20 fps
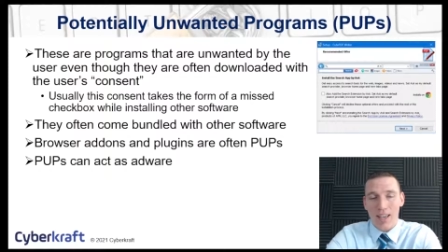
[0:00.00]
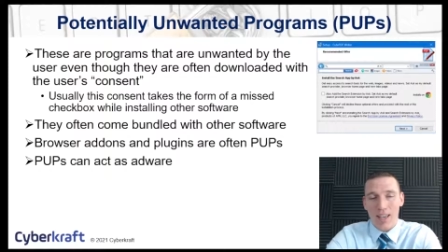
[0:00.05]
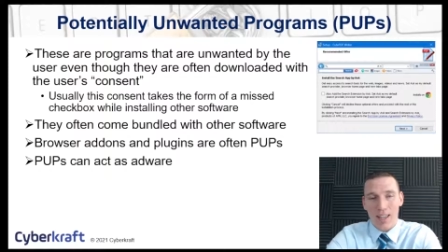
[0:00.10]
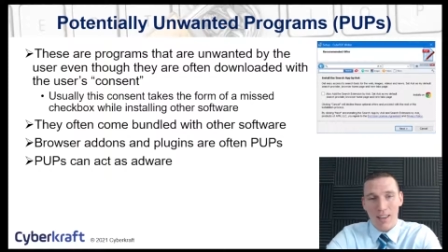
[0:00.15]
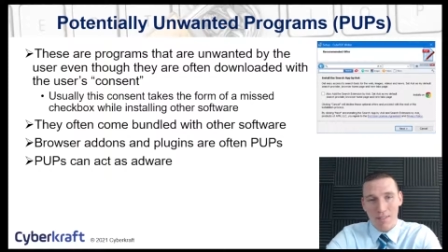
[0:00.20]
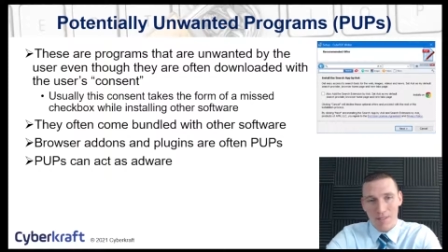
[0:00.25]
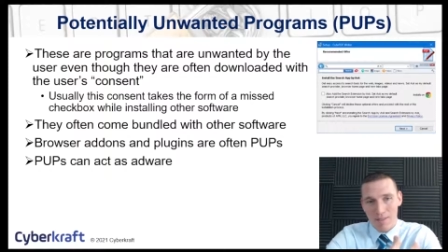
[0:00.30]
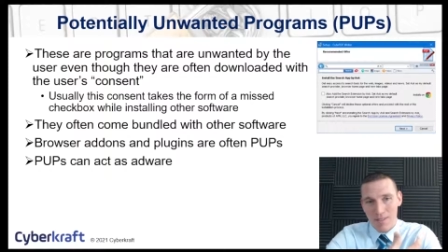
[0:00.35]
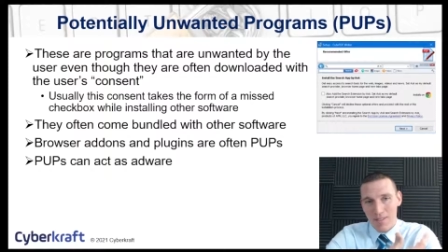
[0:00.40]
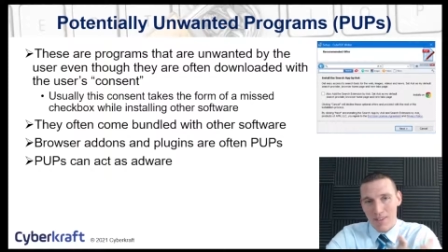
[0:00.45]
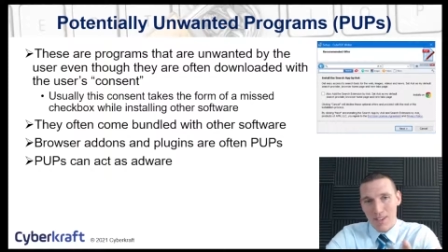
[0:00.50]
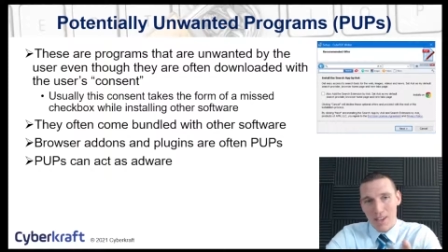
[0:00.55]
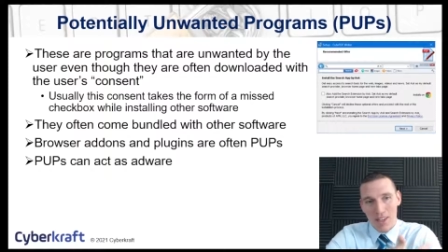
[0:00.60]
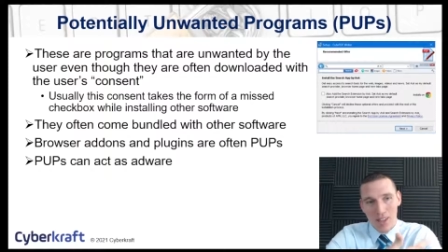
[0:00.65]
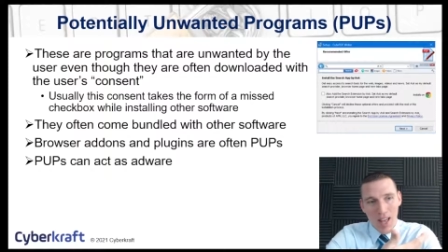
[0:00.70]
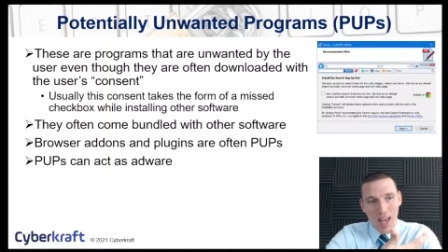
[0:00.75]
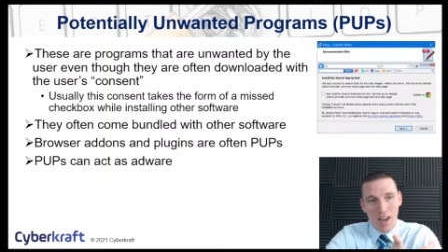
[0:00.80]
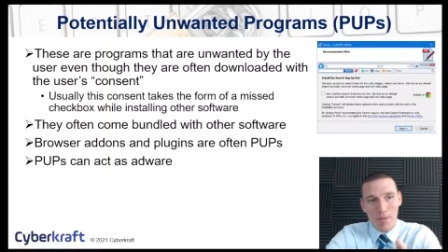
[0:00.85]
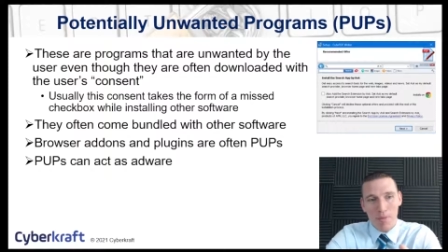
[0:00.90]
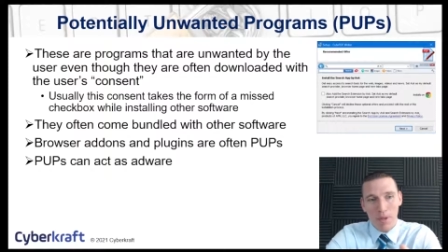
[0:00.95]
and a
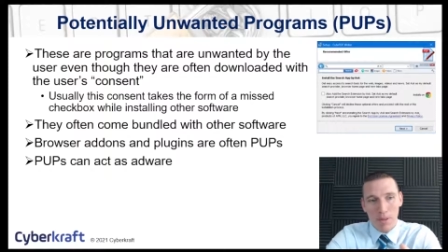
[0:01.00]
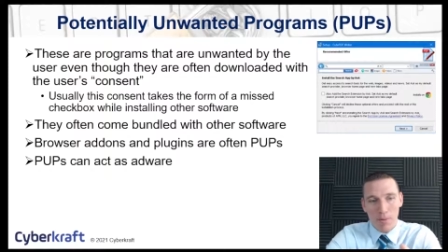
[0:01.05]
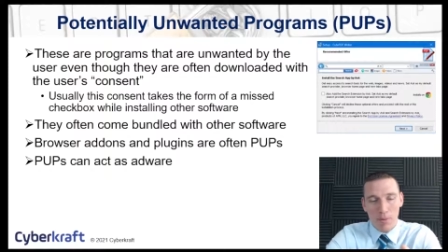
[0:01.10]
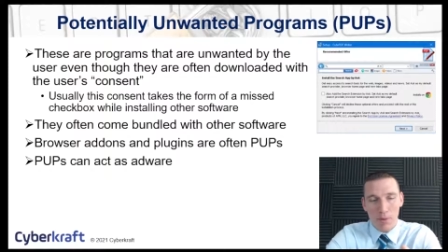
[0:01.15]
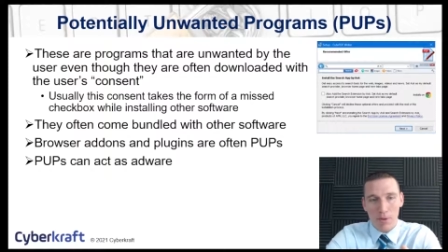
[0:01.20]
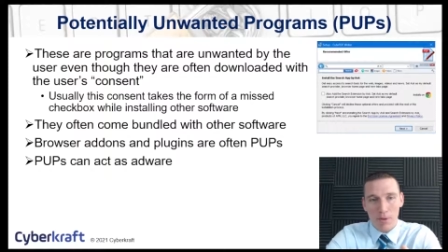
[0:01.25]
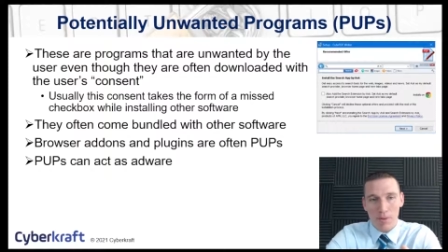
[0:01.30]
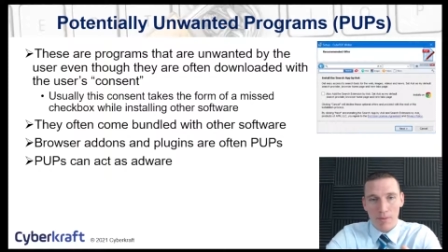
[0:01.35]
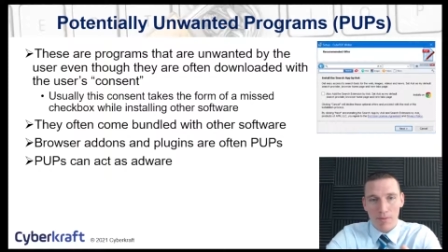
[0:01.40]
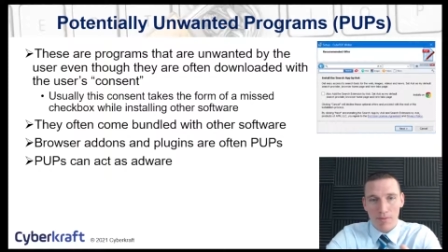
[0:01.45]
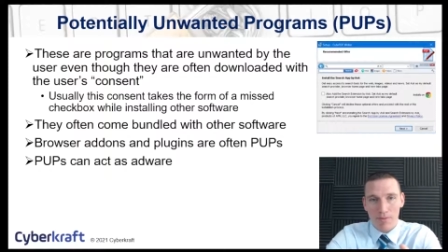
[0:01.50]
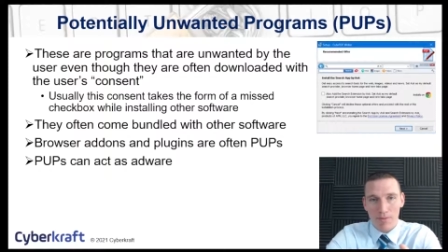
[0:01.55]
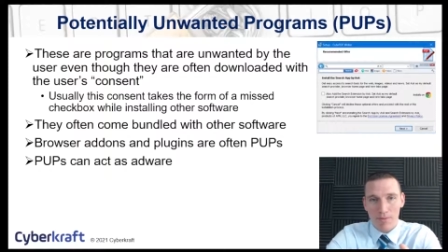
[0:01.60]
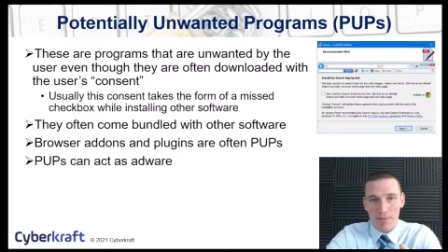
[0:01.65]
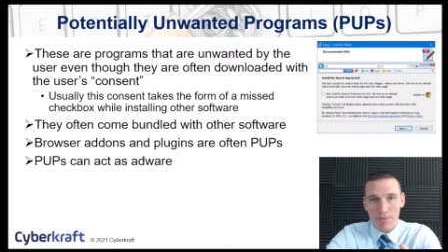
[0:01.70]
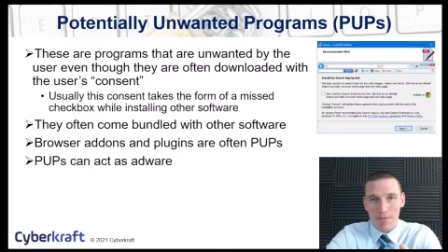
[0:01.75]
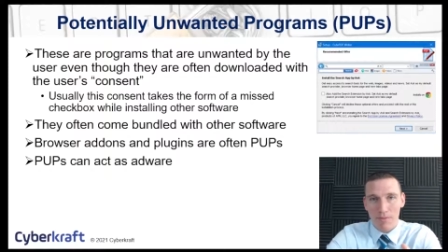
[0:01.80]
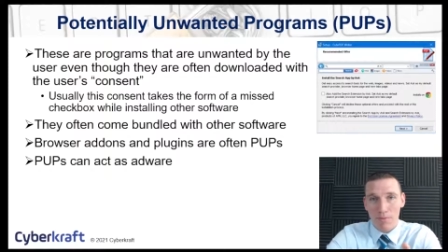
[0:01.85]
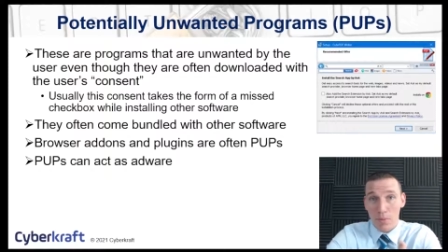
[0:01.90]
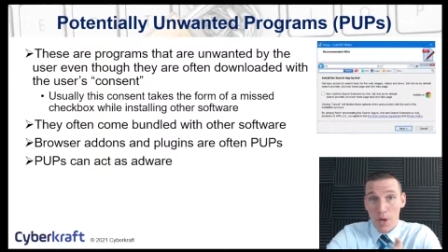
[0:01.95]
lot of people
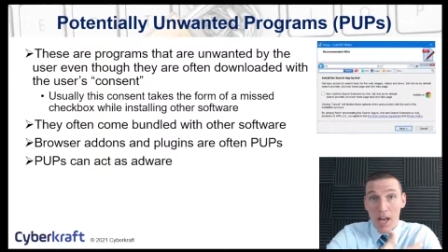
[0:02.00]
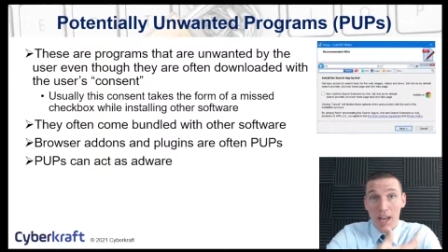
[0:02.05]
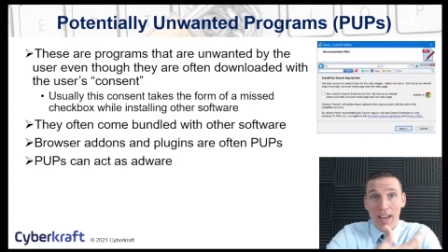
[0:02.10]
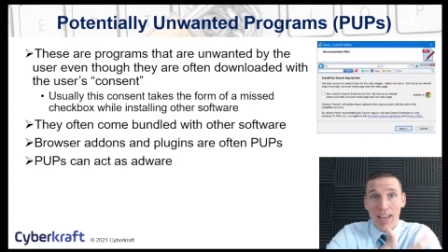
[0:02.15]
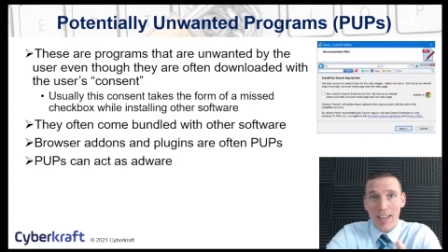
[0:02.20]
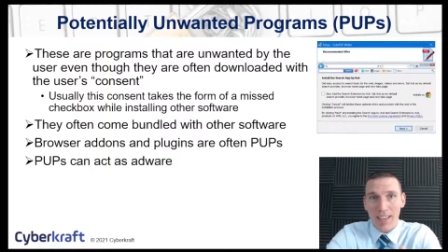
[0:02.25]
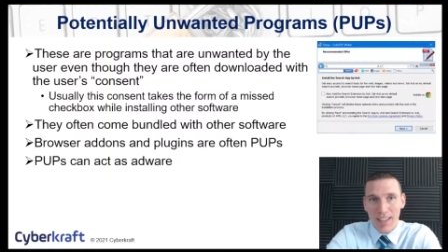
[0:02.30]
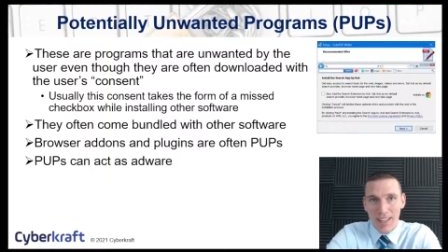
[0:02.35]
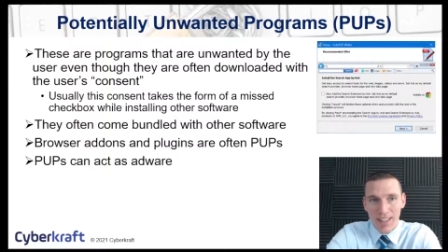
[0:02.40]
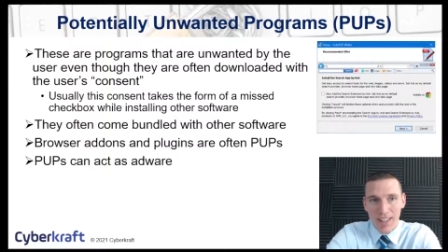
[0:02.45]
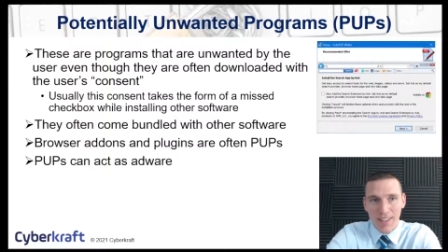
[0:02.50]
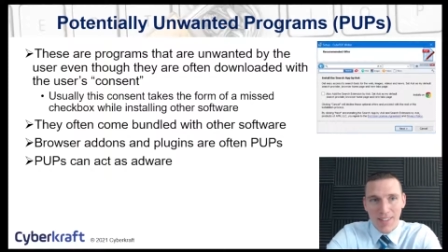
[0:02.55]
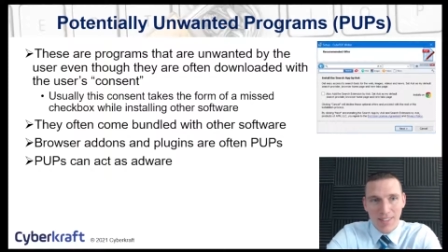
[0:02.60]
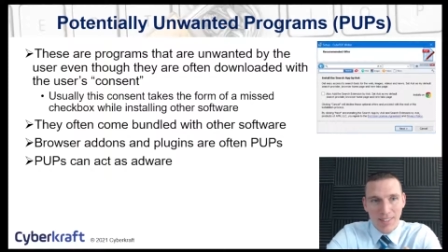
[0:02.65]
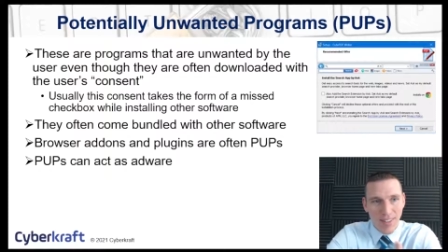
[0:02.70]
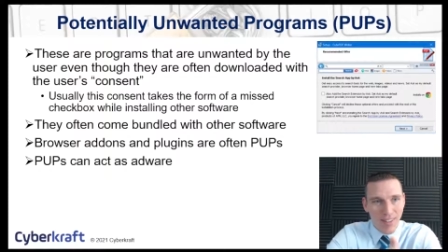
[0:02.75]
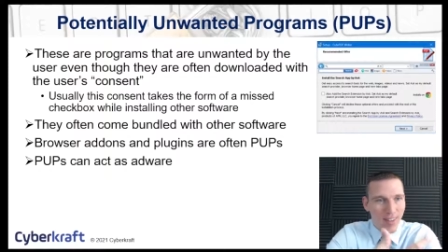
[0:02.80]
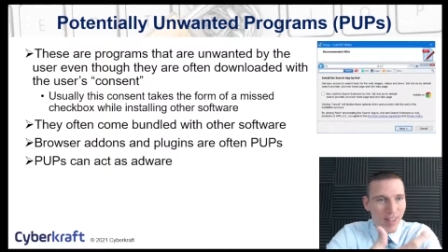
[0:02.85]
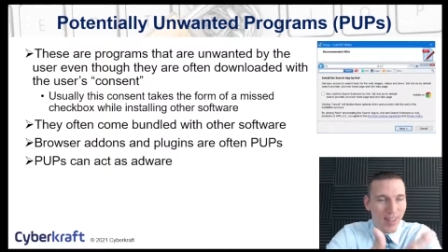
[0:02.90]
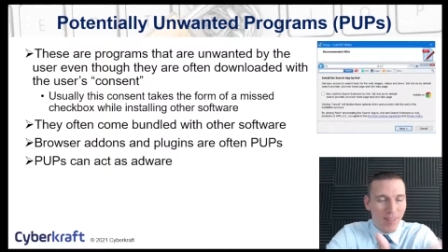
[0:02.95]
bought into this
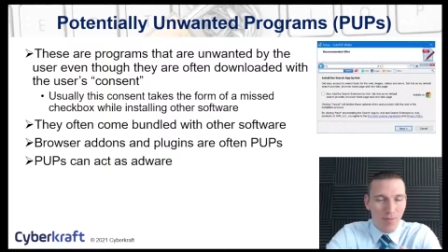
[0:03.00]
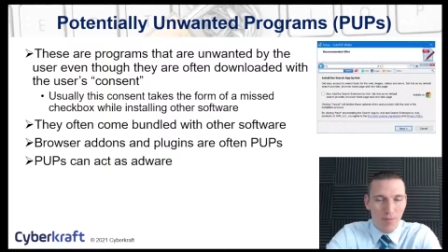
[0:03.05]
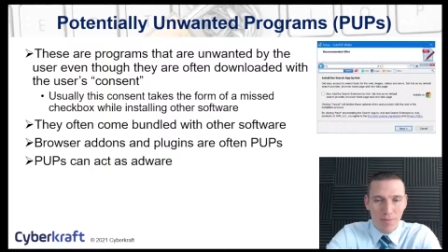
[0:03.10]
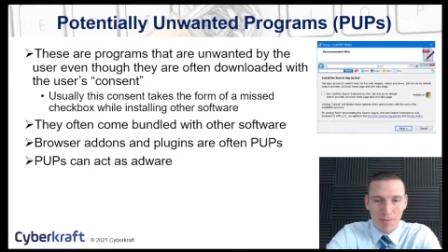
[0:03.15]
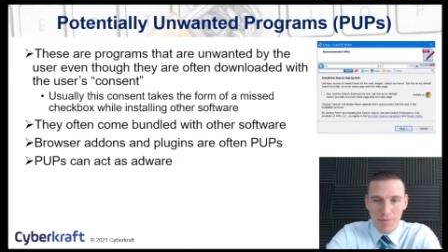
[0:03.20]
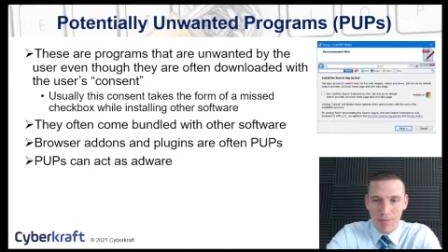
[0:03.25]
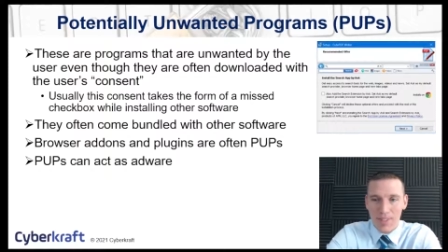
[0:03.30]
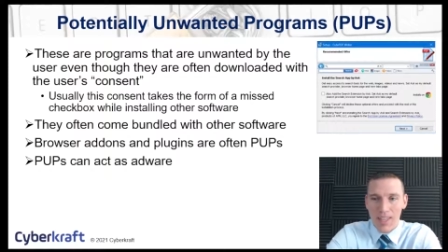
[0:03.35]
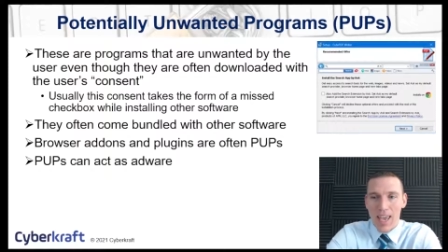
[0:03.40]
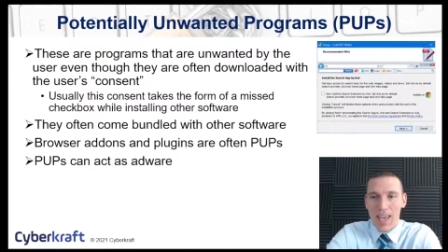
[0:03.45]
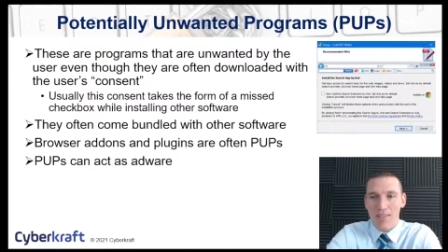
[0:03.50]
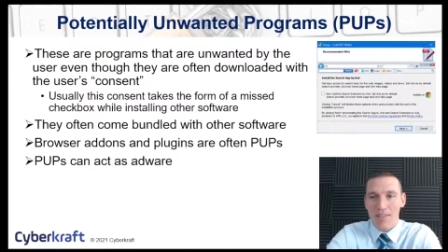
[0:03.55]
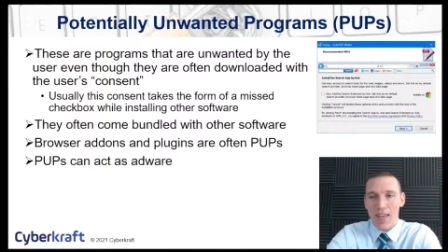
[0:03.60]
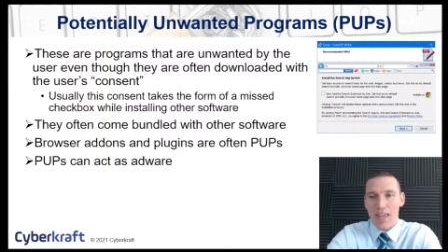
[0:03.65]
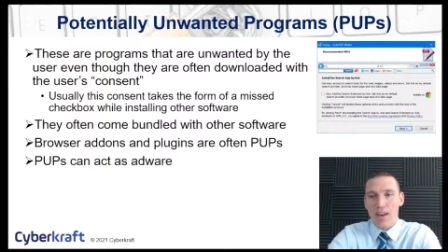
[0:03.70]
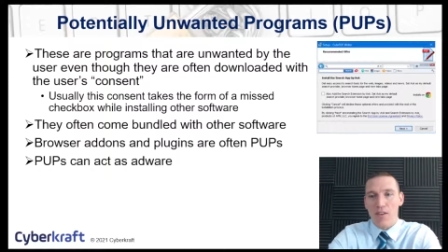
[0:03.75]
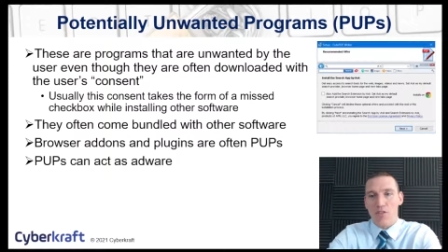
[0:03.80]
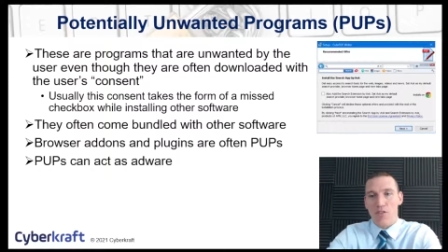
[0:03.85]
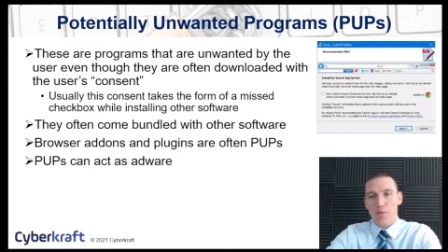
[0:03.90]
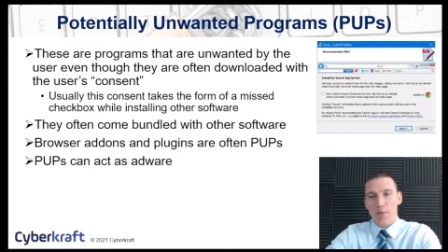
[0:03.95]
and they gave that
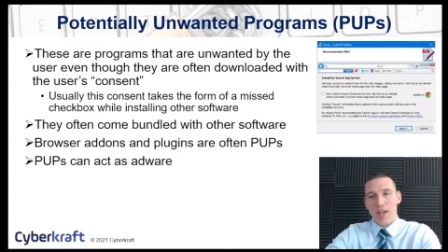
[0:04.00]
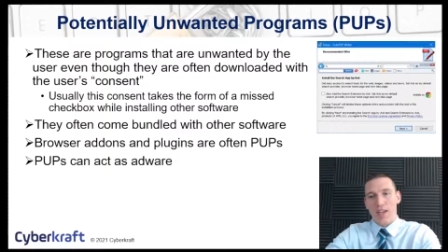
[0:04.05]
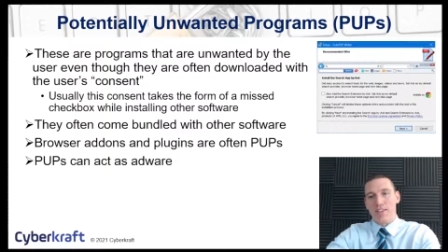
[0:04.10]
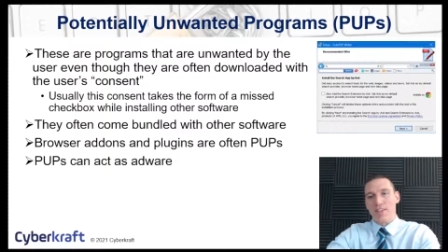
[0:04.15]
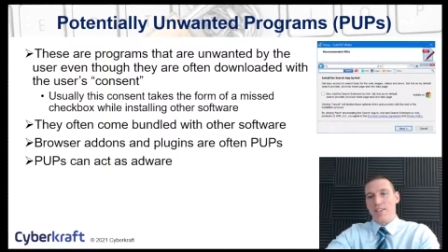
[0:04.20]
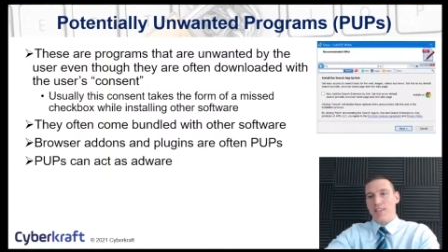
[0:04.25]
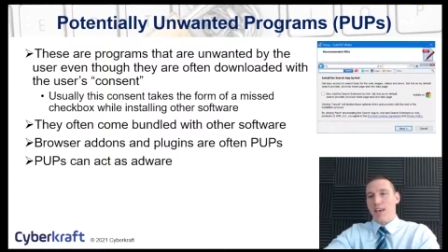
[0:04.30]
information.